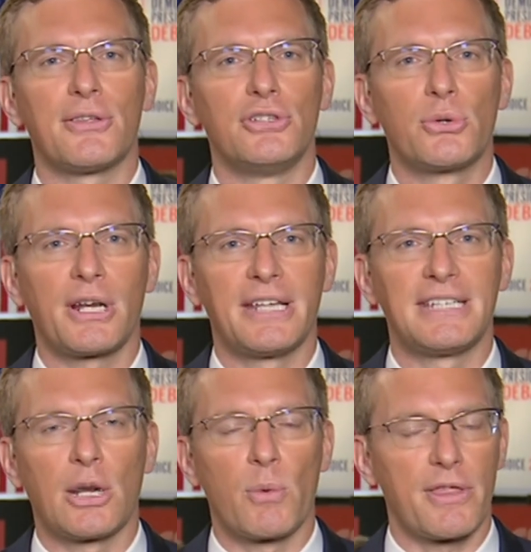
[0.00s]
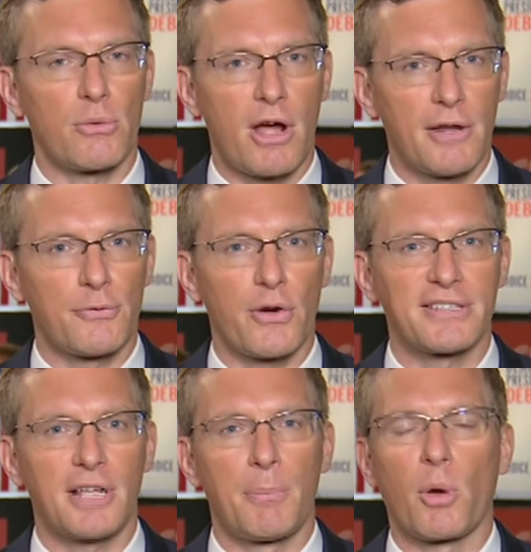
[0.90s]
the nuclear deal with Iran, for
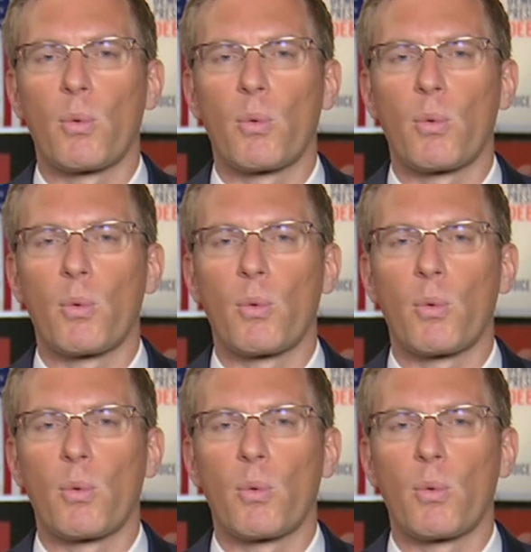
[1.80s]
example?